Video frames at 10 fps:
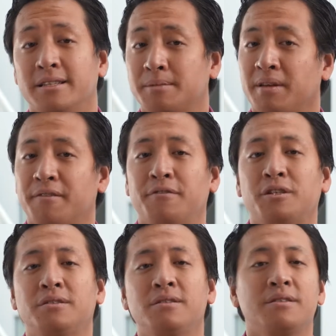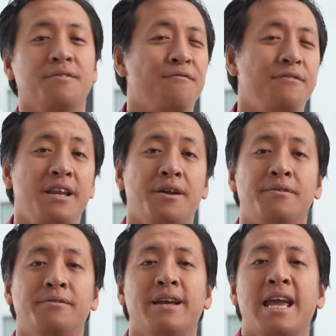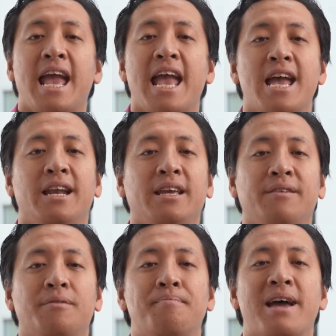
display visuals, video, and even